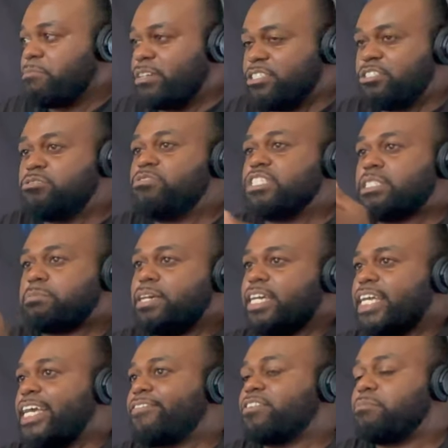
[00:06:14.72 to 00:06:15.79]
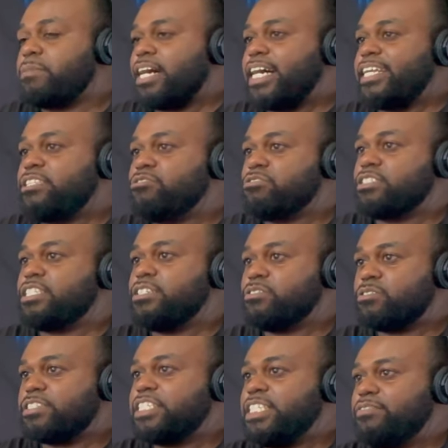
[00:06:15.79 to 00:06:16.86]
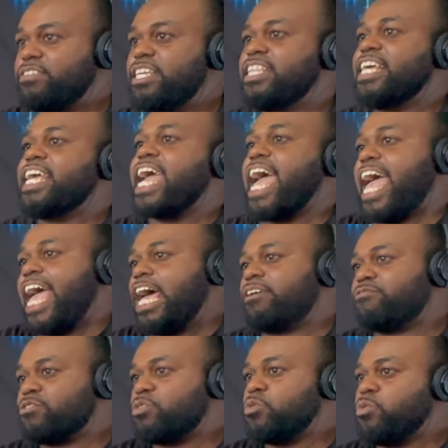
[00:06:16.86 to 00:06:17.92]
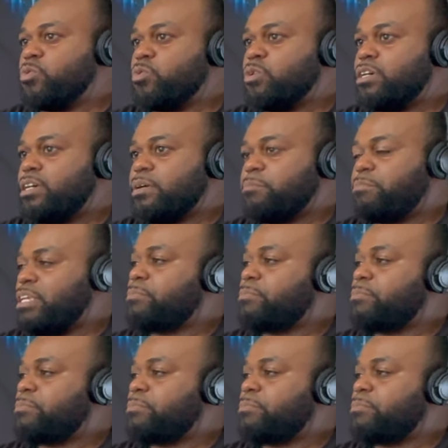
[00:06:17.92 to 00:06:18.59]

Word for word: but you expect everybody you see on TV they have to be